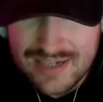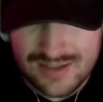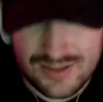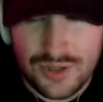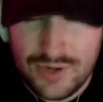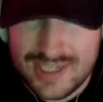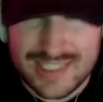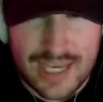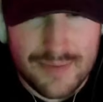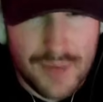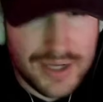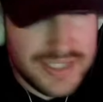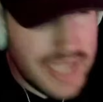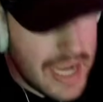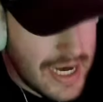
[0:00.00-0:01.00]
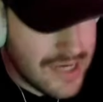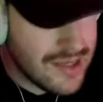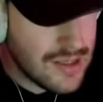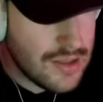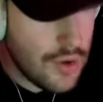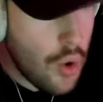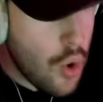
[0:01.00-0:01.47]
Dude, it's like Monday.
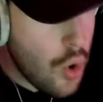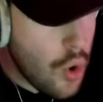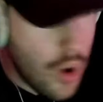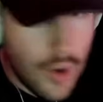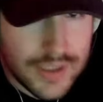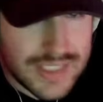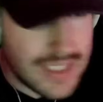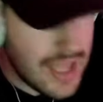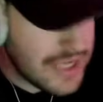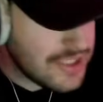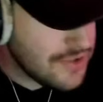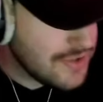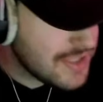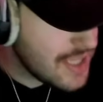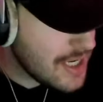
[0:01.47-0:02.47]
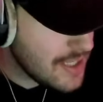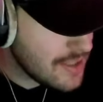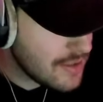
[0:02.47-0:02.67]
Oh, is it like Tuesday?